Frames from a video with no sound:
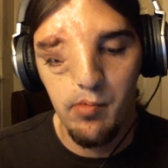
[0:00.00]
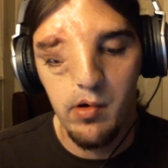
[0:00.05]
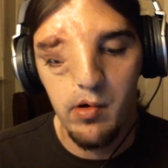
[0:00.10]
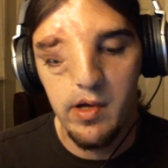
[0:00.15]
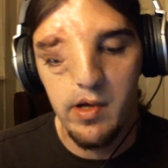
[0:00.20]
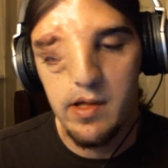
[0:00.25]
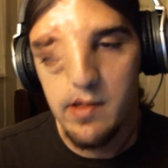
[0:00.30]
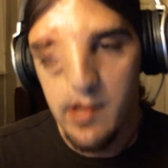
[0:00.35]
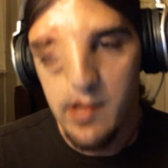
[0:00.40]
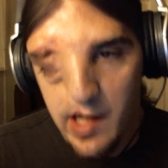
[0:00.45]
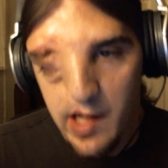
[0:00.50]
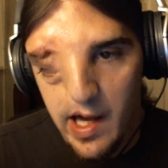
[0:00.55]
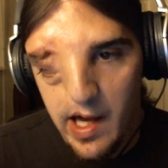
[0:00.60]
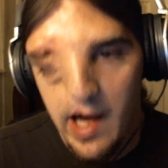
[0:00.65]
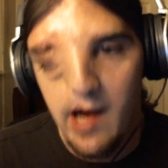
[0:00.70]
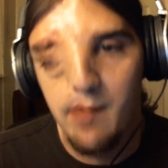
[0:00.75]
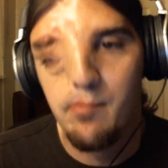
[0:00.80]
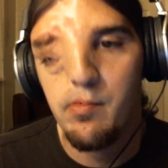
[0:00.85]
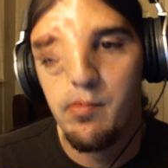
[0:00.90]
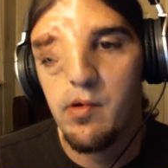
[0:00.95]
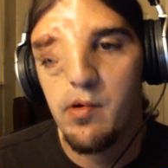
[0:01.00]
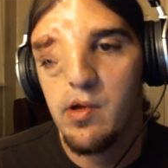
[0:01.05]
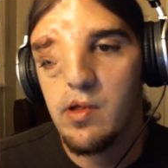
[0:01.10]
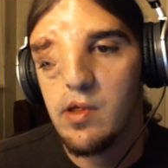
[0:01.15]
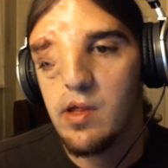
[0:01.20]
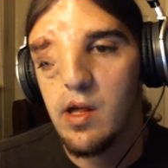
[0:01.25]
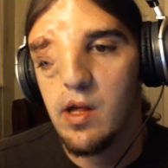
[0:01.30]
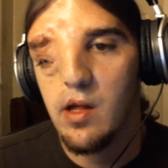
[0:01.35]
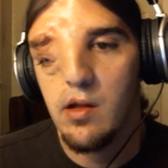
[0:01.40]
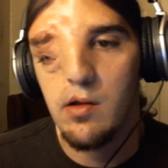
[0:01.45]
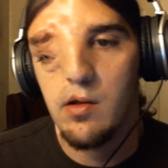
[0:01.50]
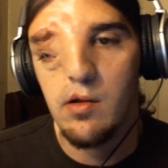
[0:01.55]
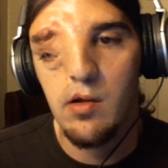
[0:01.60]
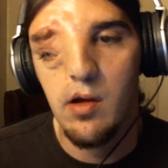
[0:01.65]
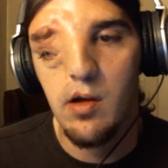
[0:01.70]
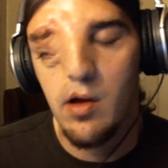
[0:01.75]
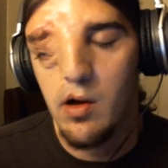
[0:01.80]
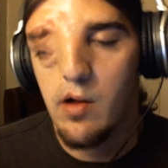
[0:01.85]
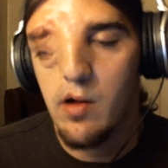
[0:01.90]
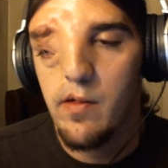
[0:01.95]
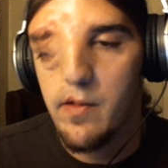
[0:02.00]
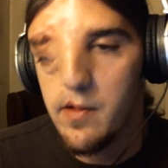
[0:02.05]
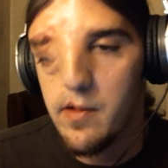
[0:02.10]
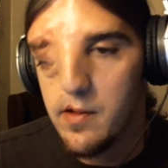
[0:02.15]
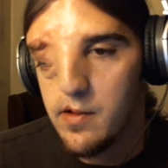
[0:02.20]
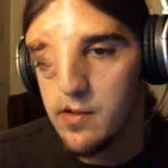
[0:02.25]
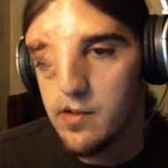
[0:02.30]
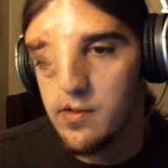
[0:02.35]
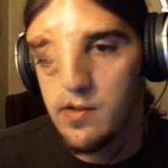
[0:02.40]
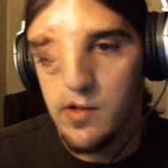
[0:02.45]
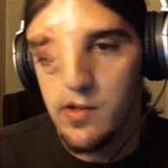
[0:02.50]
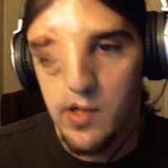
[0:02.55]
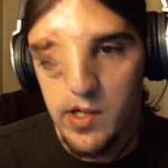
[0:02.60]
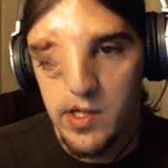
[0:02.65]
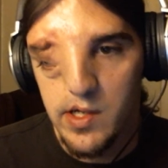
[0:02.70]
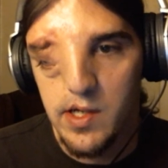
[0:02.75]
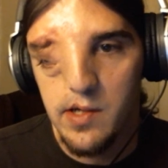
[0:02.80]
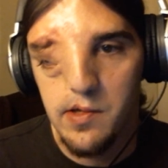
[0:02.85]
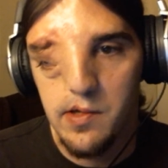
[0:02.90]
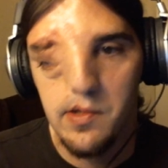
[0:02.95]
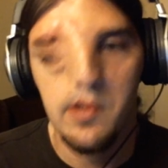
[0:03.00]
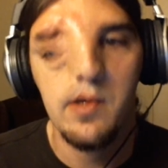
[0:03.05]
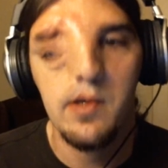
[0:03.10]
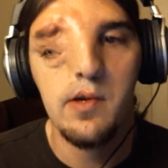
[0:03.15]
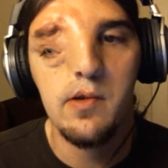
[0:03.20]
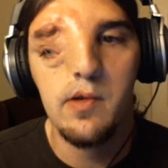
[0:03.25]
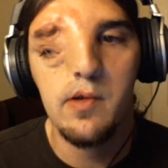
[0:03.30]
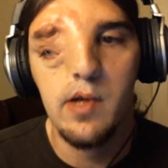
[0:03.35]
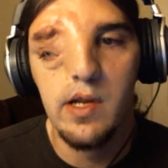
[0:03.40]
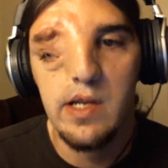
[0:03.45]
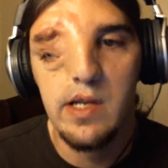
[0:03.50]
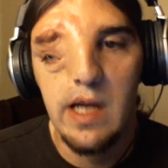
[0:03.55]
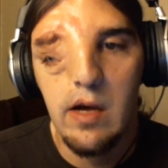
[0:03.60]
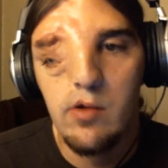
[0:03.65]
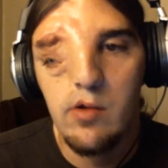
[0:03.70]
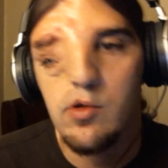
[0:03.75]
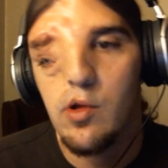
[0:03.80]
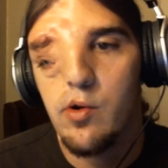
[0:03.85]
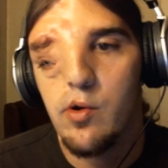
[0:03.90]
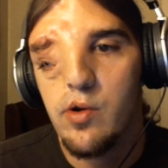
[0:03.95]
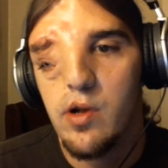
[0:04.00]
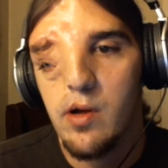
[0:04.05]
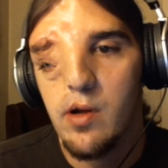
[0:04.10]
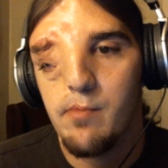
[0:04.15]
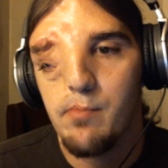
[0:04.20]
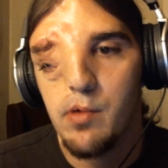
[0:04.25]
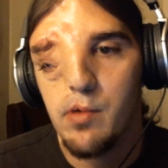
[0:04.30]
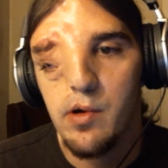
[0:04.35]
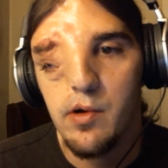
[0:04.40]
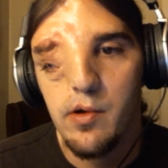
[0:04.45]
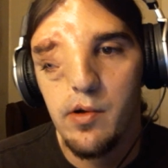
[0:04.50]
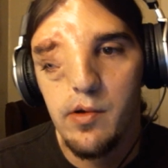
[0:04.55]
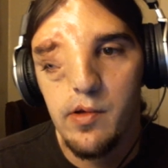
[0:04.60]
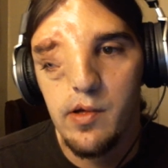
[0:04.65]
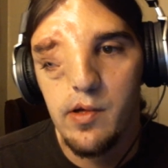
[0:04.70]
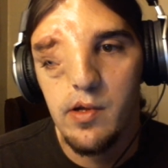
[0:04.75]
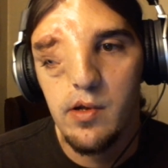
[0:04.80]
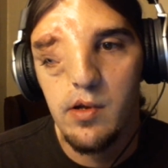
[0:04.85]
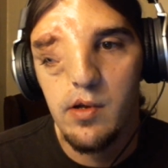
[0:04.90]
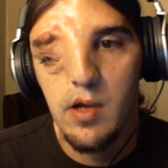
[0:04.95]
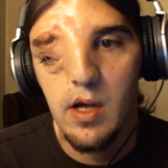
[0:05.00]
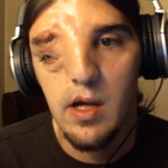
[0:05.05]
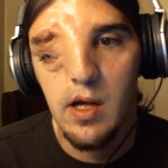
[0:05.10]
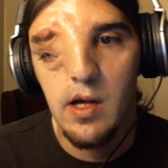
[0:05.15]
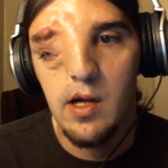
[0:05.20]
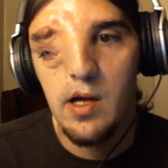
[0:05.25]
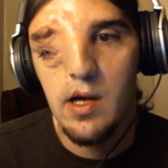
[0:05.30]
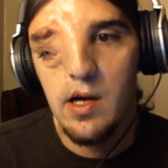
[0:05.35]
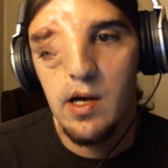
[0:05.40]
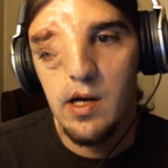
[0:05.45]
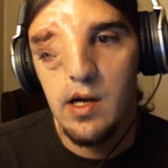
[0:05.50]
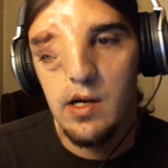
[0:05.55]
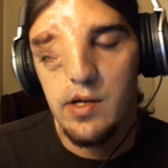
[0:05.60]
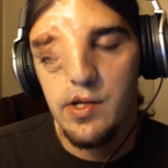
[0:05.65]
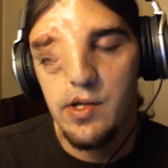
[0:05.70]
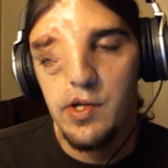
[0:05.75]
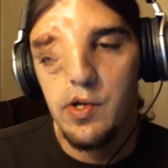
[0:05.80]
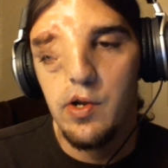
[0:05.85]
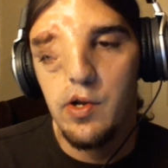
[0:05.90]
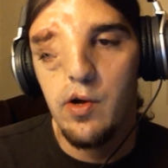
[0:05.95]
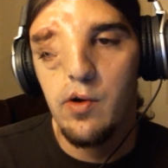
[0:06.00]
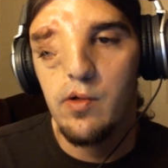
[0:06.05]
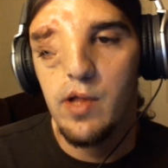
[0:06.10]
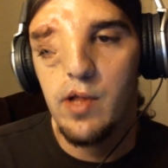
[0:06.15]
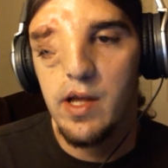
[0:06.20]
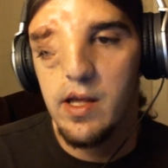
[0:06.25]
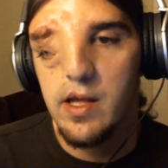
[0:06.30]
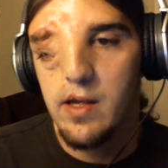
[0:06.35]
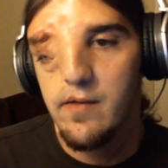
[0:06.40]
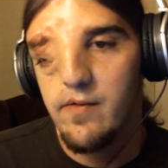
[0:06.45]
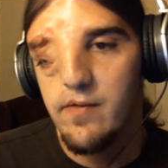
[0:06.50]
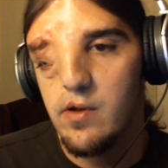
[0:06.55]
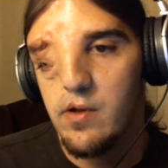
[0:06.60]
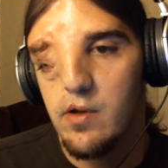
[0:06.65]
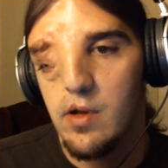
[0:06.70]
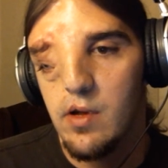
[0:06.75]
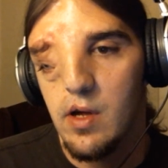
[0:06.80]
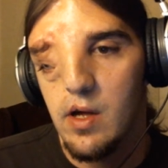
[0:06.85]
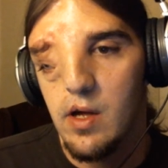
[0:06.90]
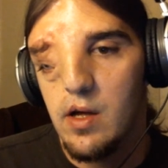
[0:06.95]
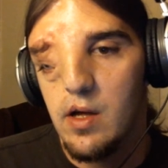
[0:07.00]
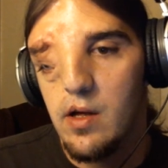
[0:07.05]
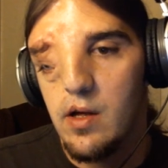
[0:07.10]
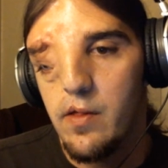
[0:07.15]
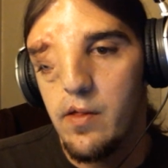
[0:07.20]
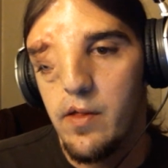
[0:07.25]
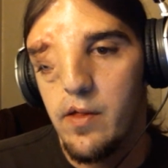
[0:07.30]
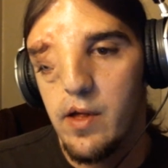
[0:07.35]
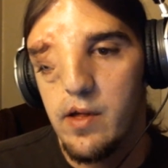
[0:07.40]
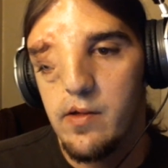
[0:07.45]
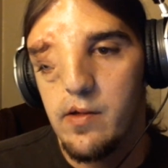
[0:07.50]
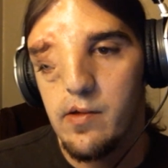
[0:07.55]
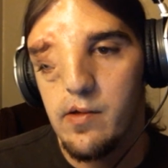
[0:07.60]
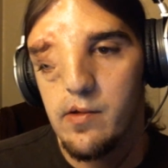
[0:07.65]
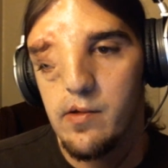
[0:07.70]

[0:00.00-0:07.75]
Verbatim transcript: Yeah. Like people get the app and then all the statistics like download numbers and you know like even